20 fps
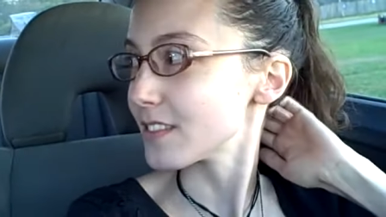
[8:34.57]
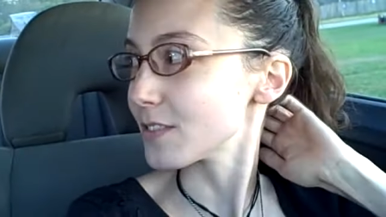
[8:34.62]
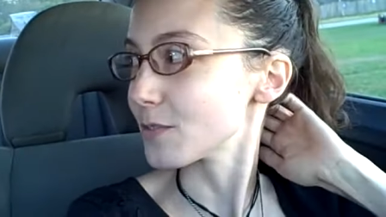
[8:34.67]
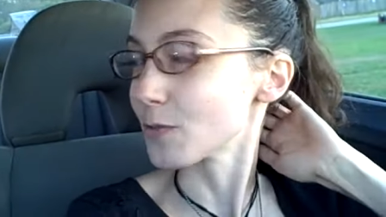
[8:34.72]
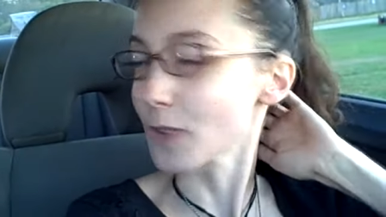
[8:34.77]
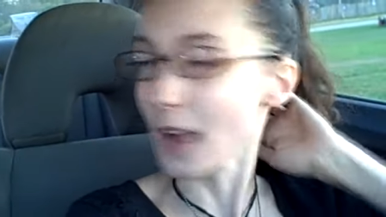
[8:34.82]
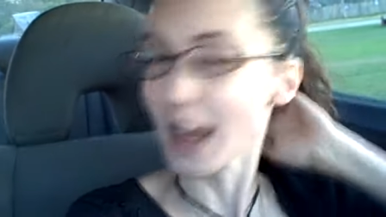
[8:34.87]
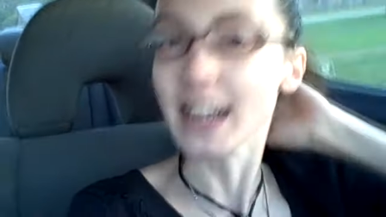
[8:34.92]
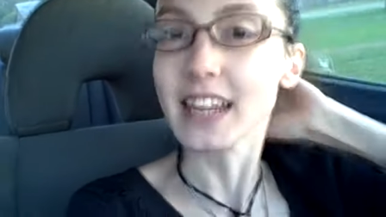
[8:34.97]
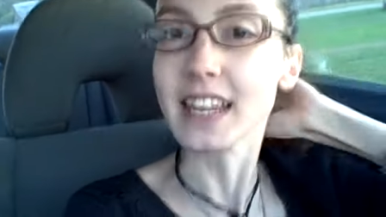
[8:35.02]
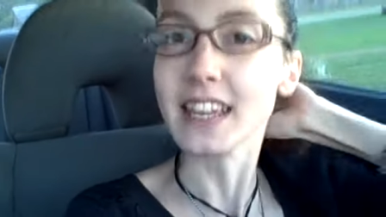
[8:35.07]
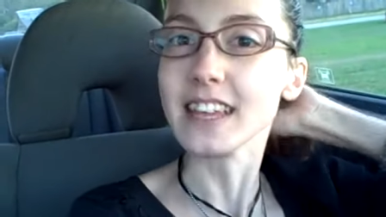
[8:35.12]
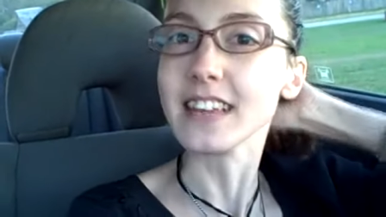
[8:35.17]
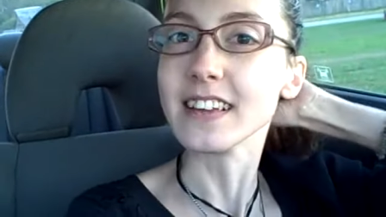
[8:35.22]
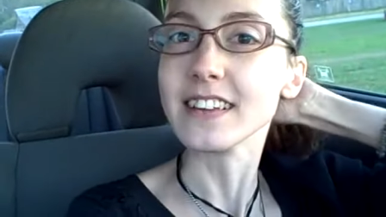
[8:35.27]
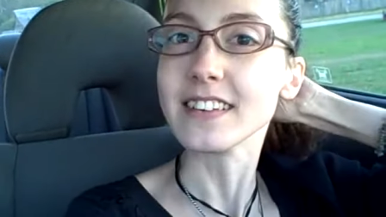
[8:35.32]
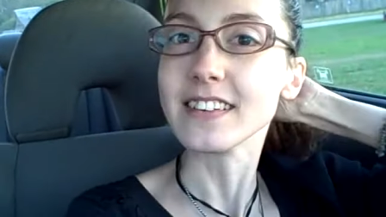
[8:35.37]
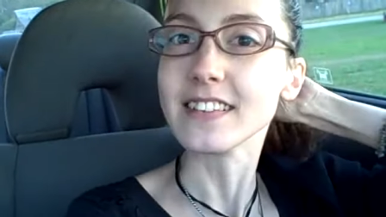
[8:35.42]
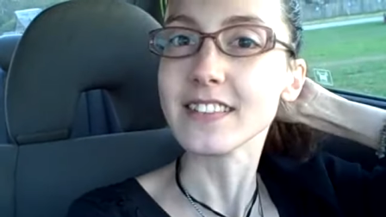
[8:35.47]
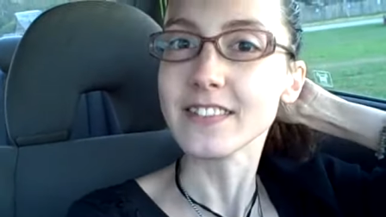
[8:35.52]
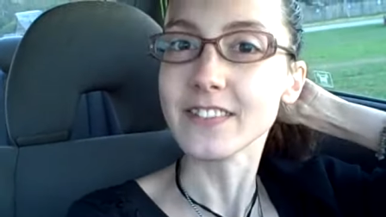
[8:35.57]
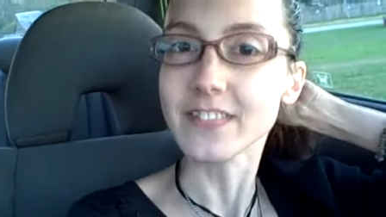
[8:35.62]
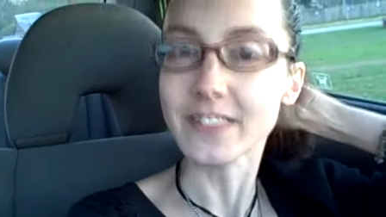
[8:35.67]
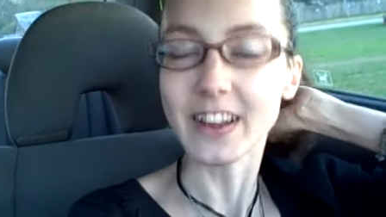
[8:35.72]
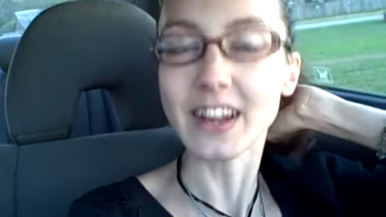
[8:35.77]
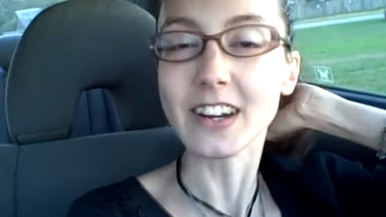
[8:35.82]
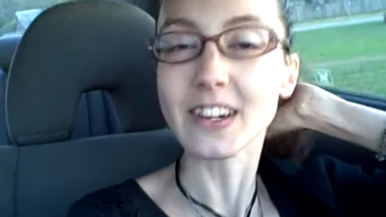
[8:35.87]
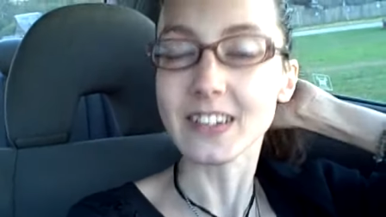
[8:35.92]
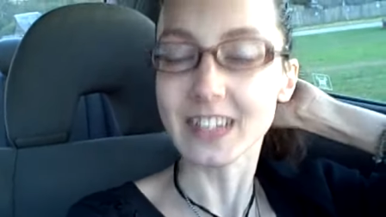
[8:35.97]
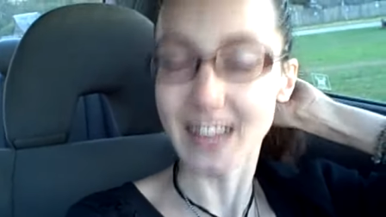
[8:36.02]
Rennie
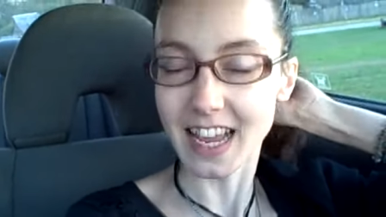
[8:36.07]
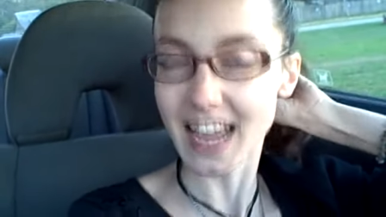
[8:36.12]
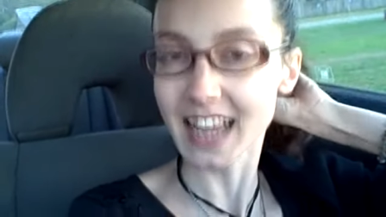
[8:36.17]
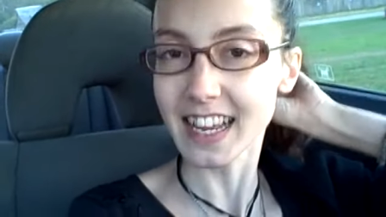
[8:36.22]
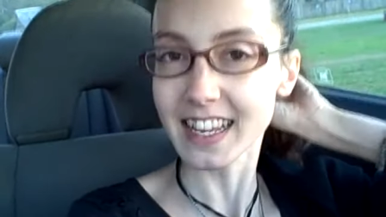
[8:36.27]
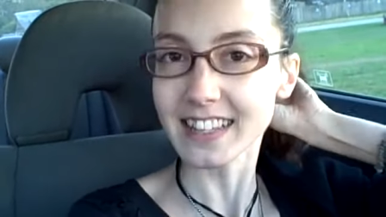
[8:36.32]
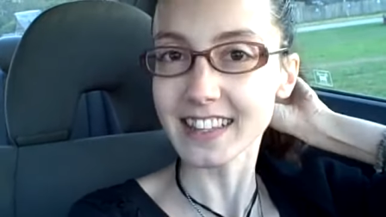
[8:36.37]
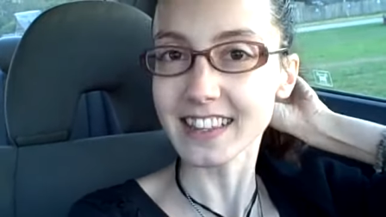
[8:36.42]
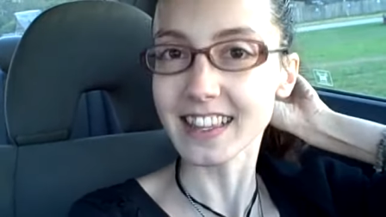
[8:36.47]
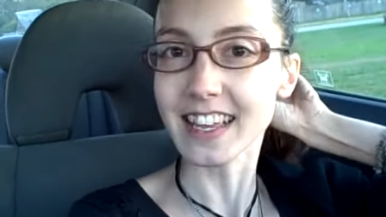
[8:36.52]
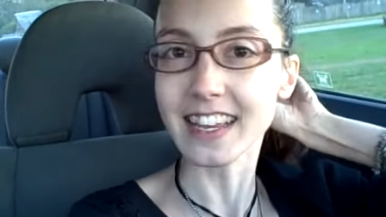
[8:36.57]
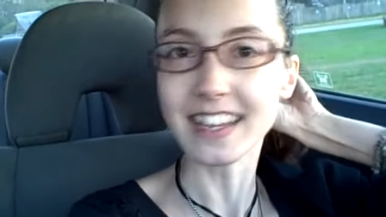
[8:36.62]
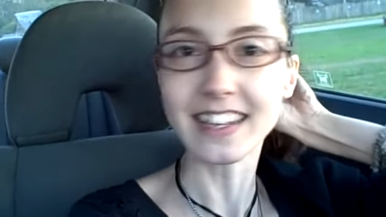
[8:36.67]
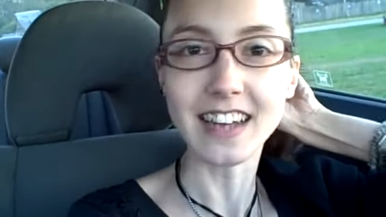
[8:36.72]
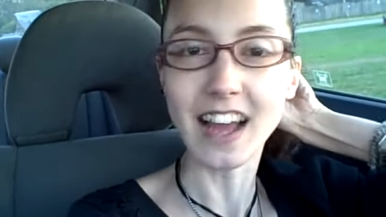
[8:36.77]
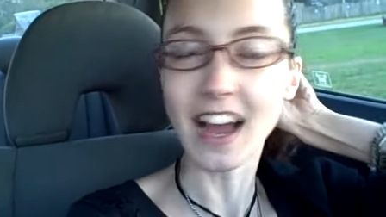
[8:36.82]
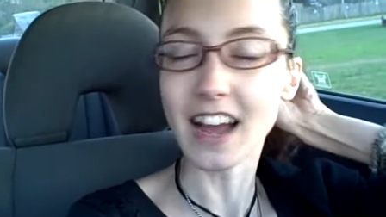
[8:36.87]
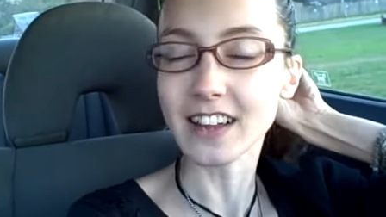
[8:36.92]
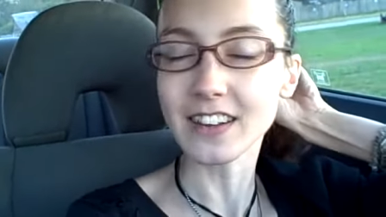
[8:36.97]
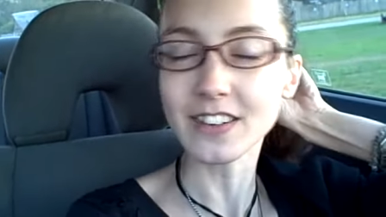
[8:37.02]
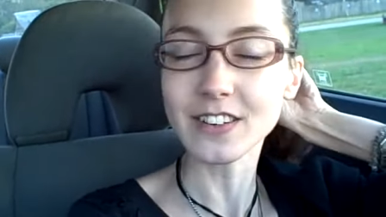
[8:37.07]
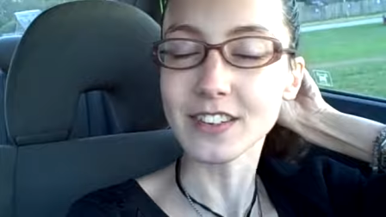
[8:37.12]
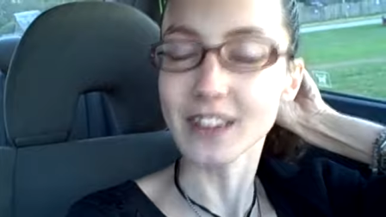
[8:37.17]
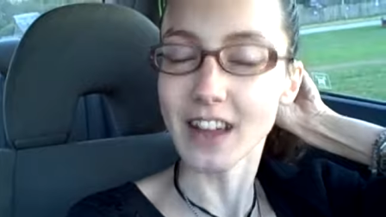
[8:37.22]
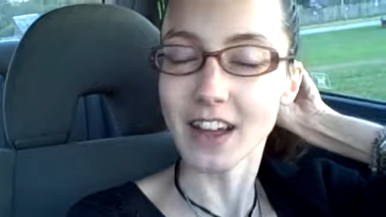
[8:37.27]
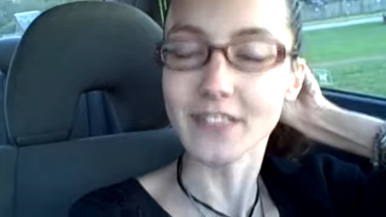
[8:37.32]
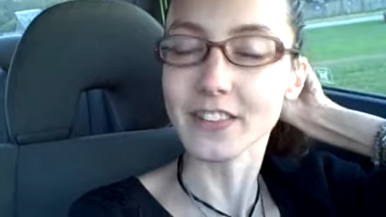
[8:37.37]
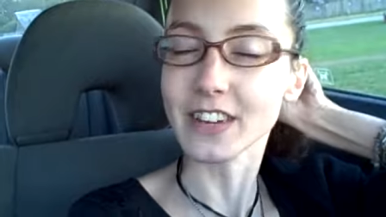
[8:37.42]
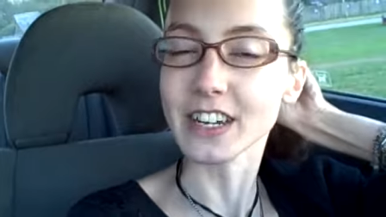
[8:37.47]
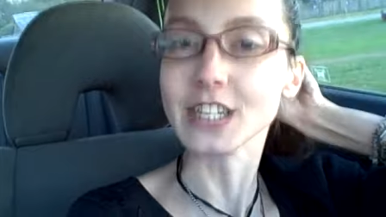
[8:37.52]
fair day, like not
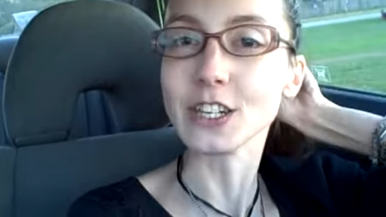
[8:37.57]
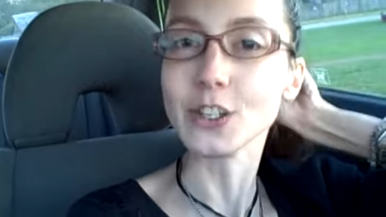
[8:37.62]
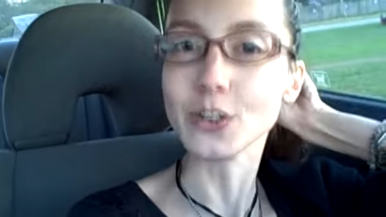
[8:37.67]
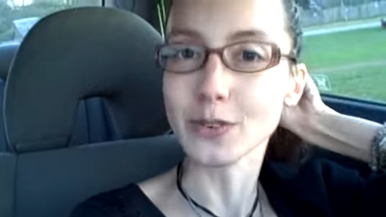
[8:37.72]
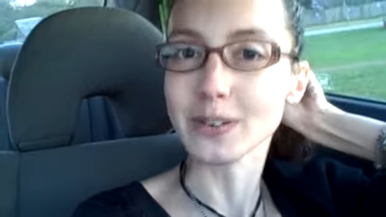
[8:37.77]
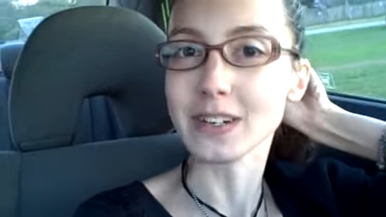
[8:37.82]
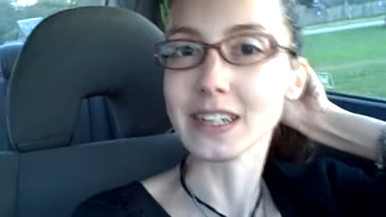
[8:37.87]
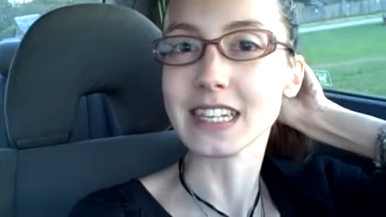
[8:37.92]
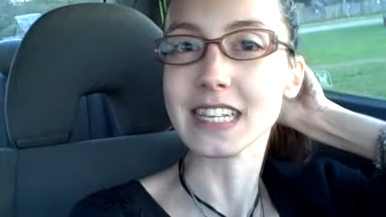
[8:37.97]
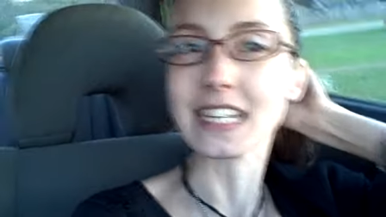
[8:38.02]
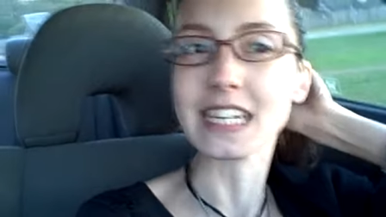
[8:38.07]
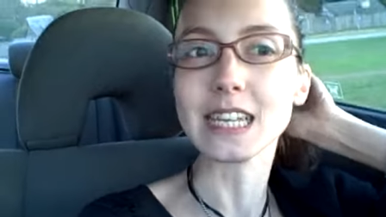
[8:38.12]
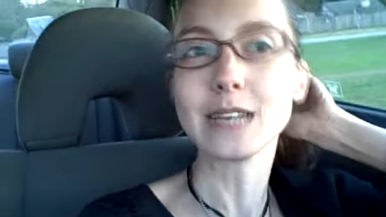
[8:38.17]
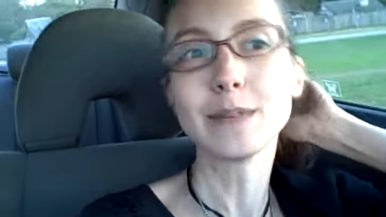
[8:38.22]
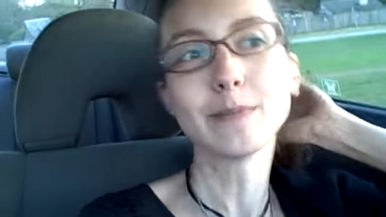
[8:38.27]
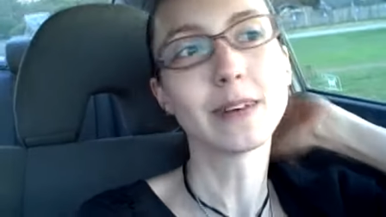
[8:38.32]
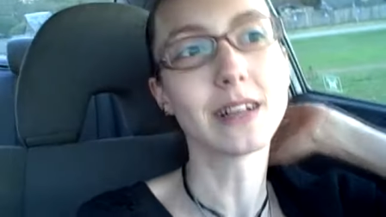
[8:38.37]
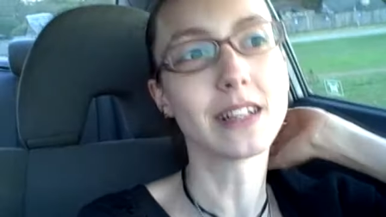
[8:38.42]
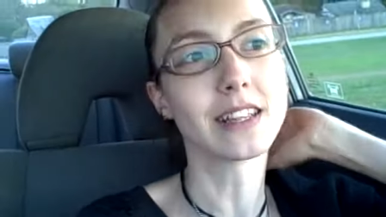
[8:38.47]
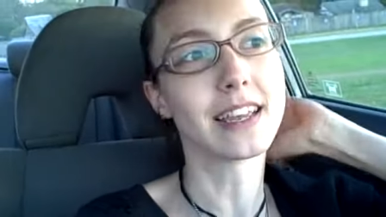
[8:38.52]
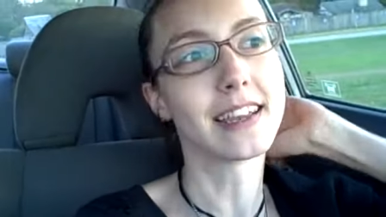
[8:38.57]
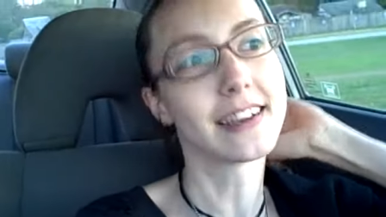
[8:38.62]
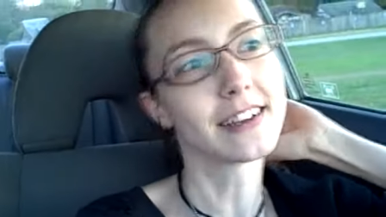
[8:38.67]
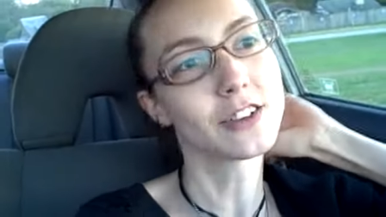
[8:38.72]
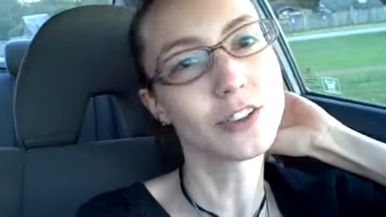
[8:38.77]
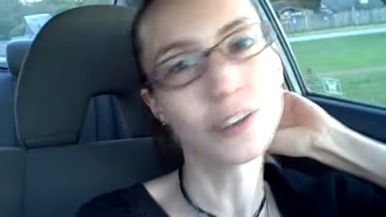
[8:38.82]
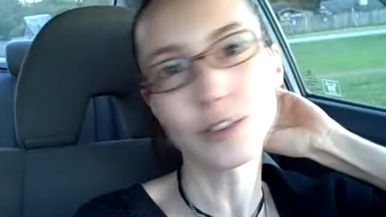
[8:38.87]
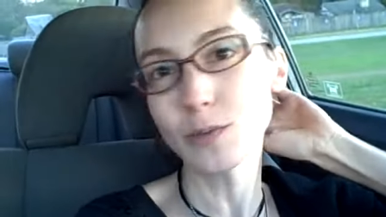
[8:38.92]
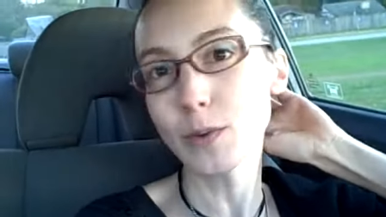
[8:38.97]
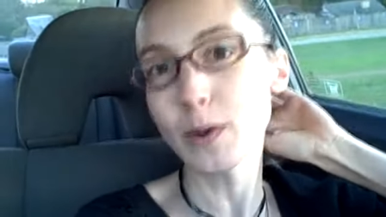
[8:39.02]
very touristy, but
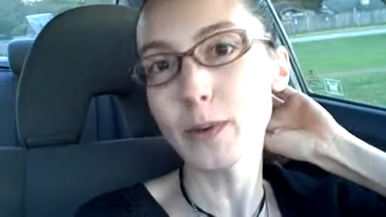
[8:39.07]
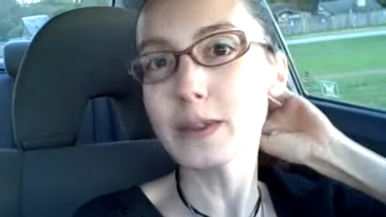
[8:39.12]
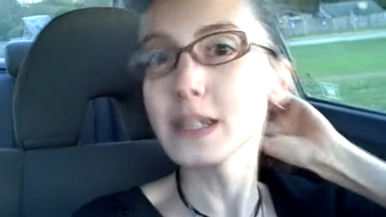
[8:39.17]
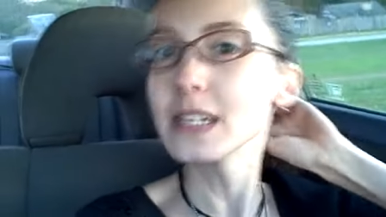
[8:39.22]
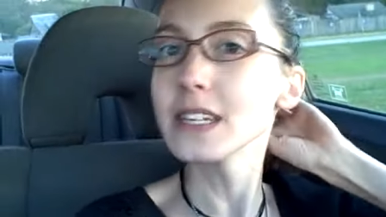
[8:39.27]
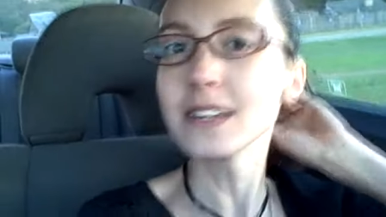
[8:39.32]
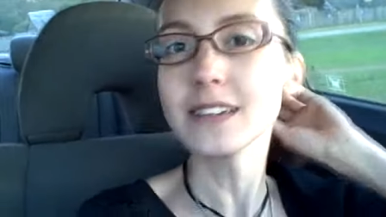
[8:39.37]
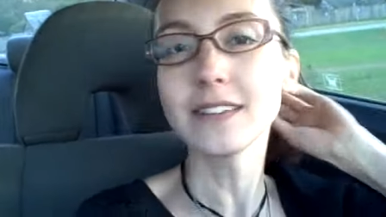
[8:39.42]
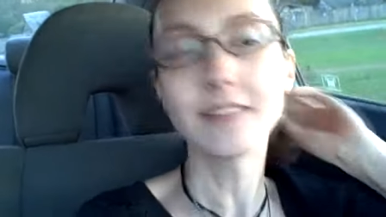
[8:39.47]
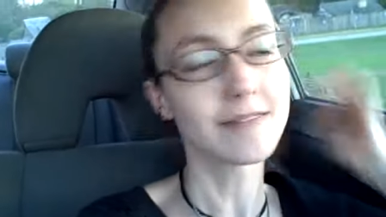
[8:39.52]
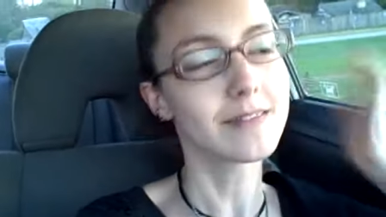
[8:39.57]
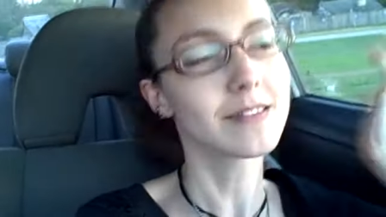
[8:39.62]
like just what we do,